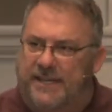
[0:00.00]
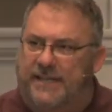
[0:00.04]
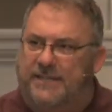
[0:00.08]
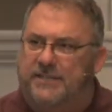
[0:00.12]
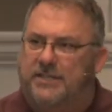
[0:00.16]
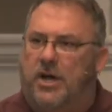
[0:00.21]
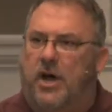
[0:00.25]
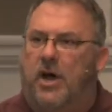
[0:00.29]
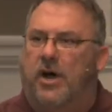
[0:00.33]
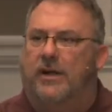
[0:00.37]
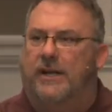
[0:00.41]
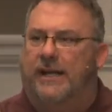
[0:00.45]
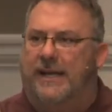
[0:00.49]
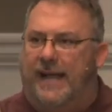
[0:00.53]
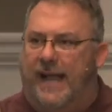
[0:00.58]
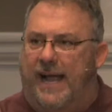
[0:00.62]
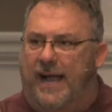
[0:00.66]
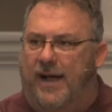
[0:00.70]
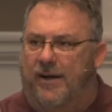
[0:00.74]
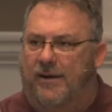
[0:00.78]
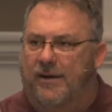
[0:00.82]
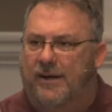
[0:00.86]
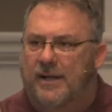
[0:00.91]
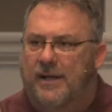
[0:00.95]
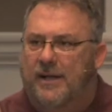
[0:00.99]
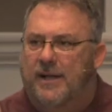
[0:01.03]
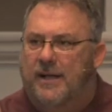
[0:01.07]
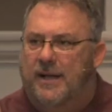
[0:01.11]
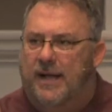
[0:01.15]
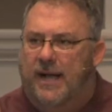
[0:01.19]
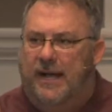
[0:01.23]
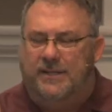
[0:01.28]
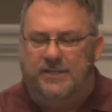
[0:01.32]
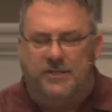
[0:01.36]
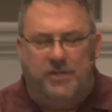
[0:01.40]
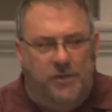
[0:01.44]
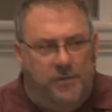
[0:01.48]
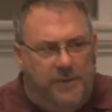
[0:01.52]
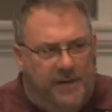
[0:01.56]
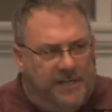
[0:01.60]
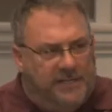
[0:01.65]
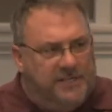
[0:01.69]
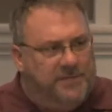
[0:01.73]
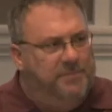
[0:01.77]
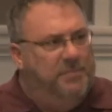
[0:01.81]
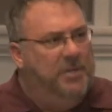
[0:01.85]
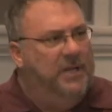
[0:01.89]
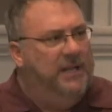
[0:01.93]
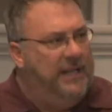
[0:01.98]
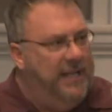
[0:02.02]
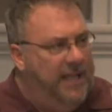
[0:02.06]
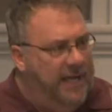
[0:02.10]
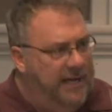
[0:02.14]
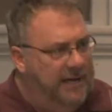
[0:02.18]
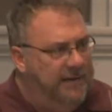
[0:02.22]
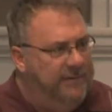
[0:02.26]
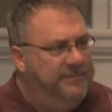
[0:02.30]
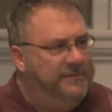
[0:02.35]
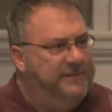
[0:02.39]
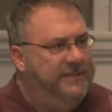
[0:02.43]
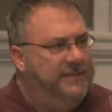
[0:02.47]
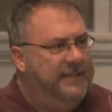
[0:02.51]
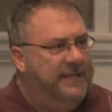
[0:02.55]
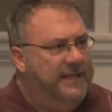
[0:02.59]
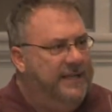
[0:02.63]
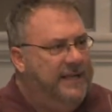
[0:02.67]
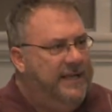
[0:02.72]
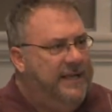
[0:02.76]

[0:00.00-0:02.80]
he's calling out to his beloved.